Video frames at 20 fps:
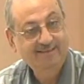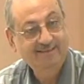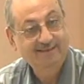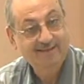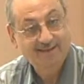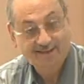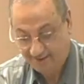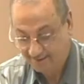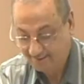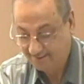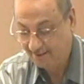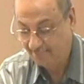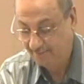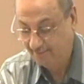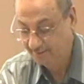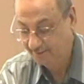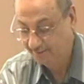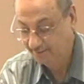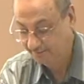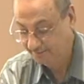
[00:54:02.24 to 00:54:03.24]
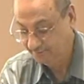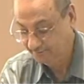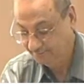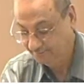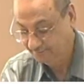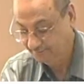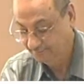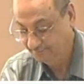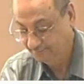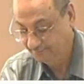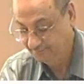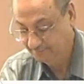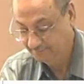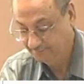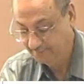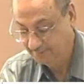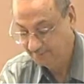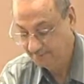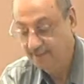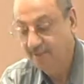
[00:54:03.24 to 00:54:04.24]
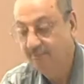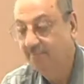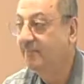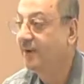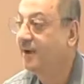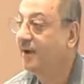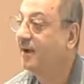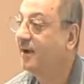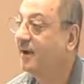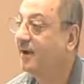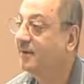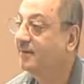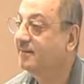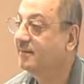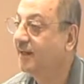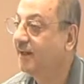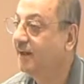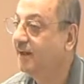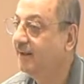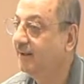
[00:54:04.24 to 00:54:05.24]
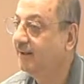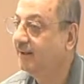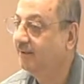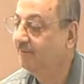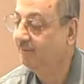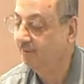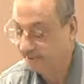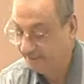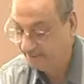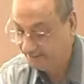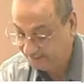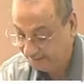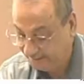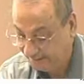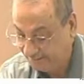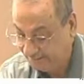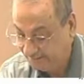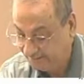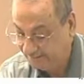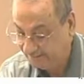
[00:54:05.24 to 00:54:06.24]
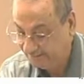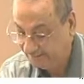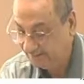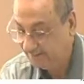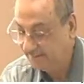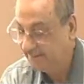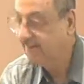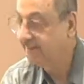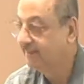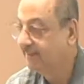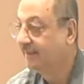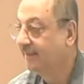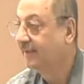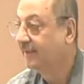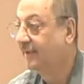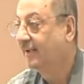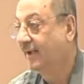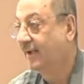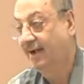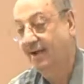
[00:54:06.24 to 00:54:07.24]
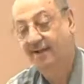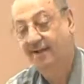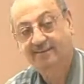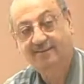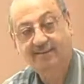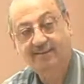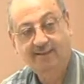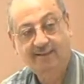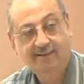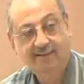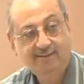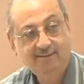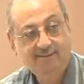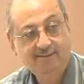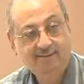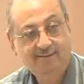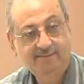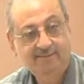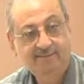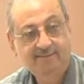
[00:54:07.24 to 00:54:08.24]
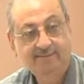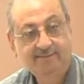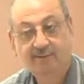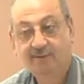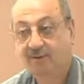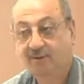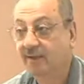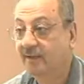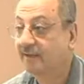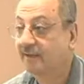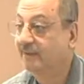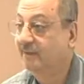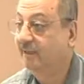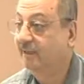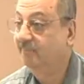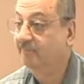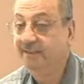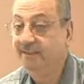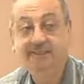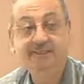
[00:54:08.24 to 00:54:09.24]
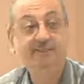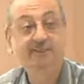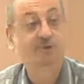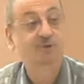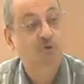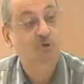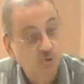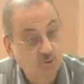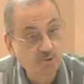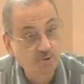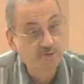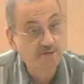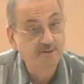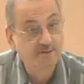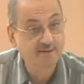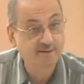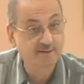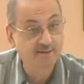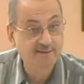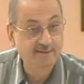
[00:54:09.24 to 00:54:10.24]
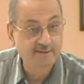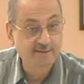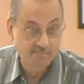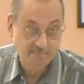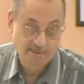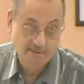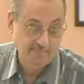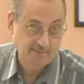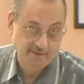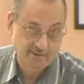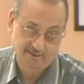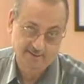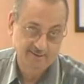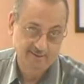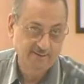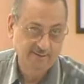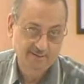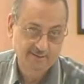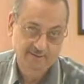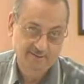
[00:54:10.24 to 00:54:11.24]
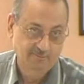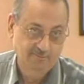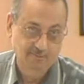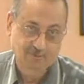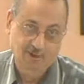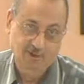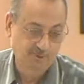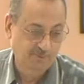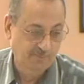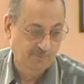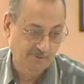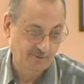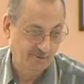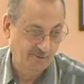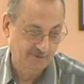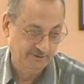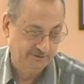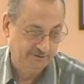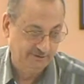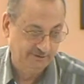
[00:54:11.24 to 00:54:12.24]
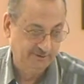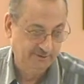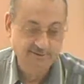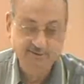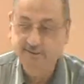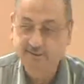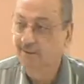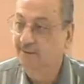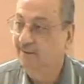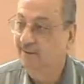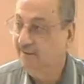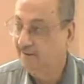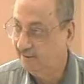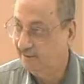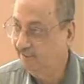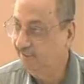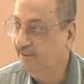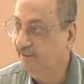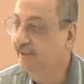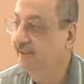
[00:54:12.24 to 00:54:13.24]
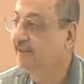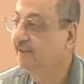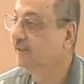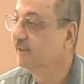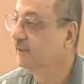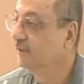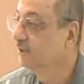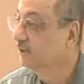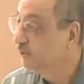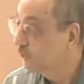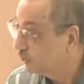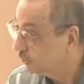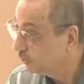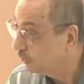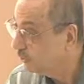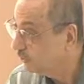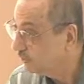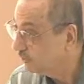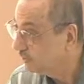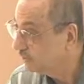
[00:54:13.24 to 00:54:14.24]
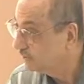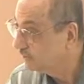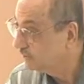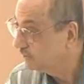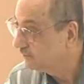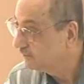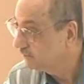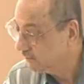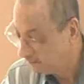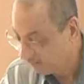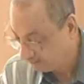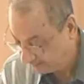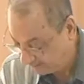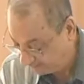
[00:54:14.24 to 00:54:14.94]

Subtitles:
Hadha baytun. Ma hadha? What is this? Hadha qamisun. Remember, we got to pronounce it. Qamisun. Okay,